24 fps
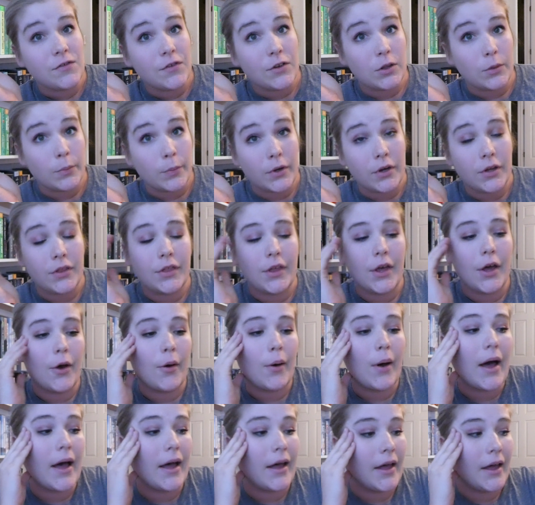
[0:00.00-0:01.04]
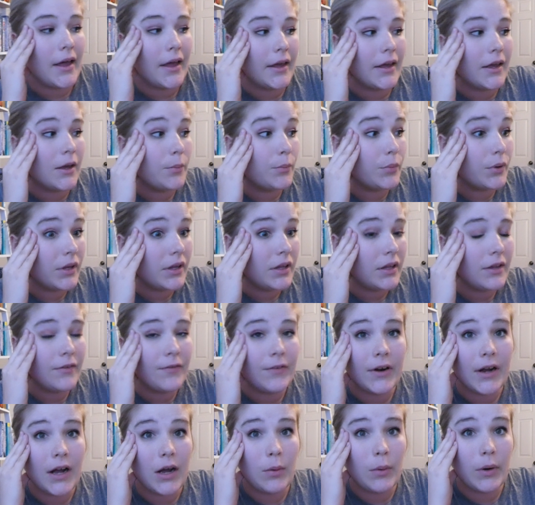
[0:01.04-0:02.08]
for the book though, I completely
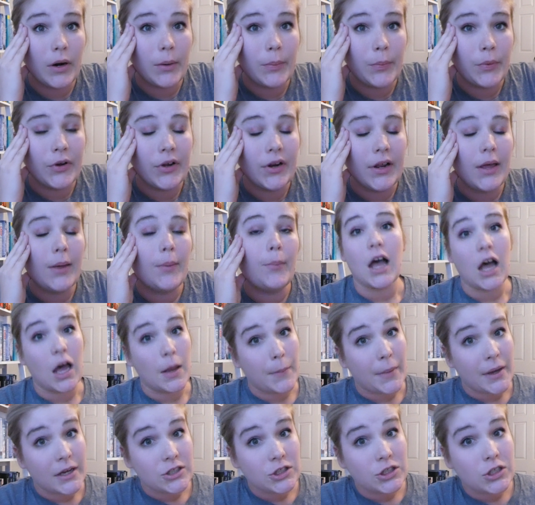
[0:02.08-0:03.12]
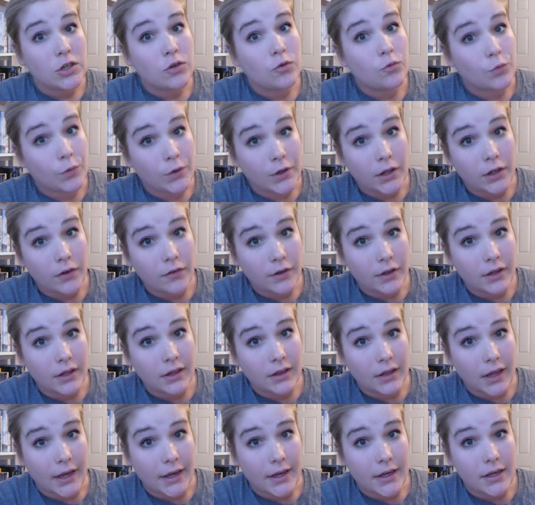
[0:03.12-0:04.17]
forgot where I put it. I'm actually really, really
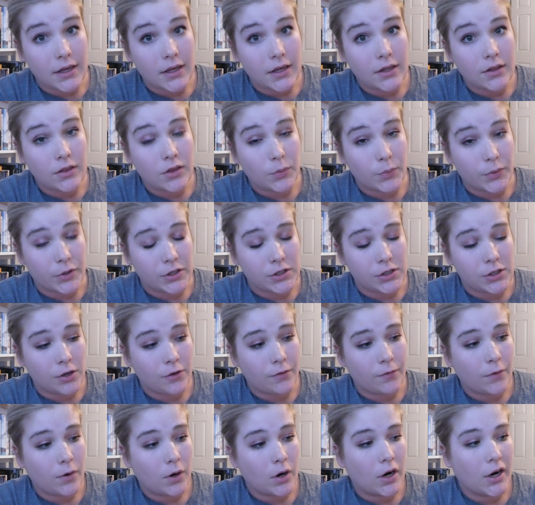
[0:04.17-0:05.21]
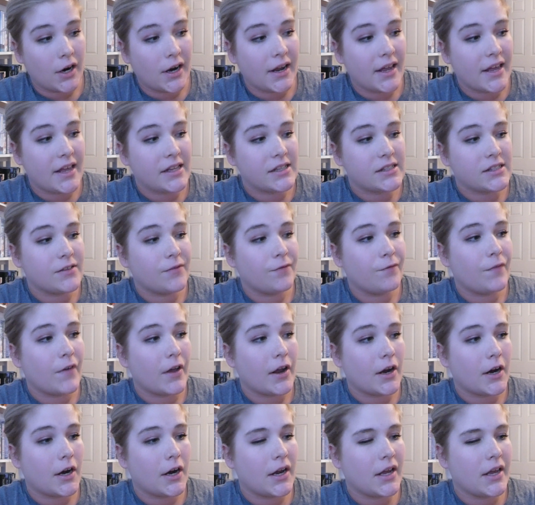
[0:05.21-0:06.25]
liking the book so far. It's
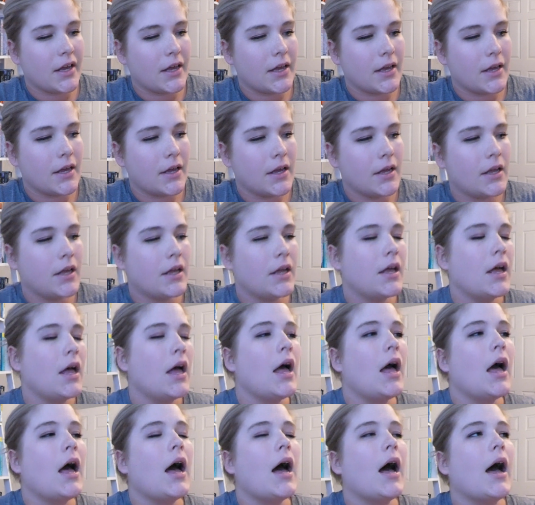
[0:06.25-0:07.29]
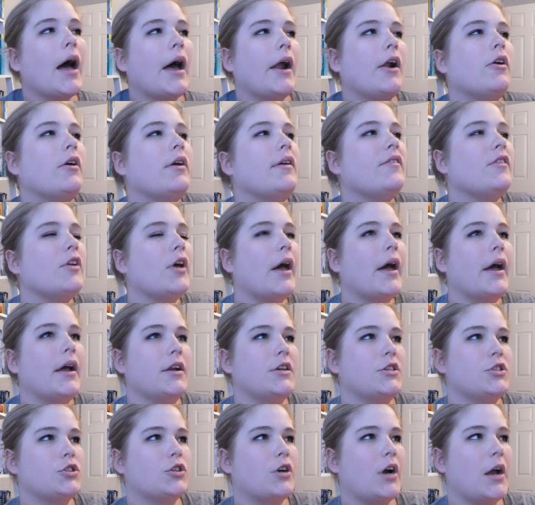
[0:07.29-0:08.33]
very, I don't even know how
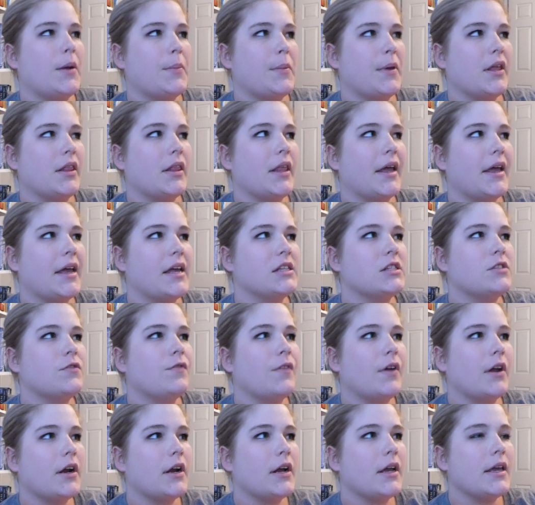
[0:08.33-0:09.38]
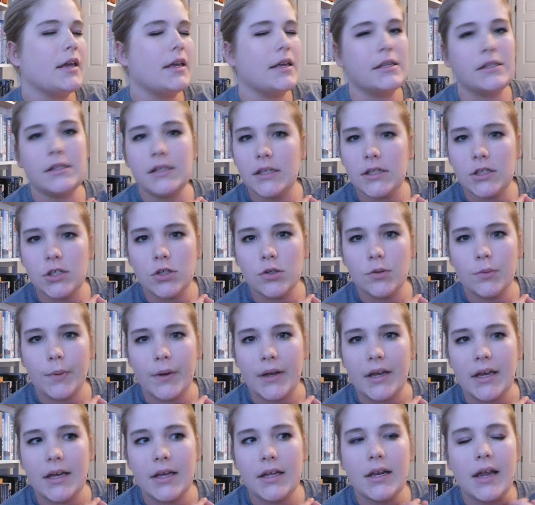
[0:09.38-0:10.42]
to describe it. Like it's very easy to
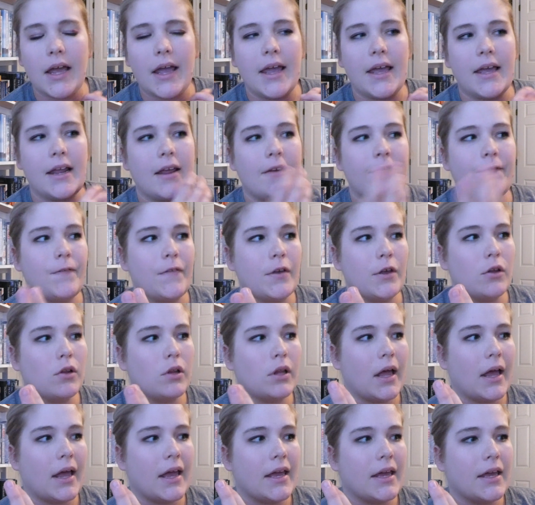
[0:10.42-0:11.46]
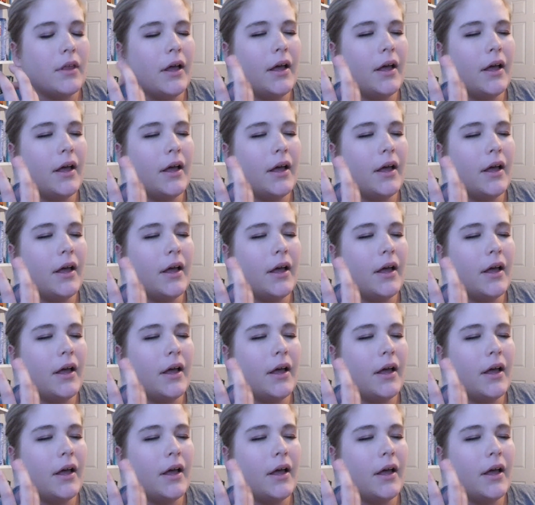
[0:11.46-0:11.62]
read and I feel like,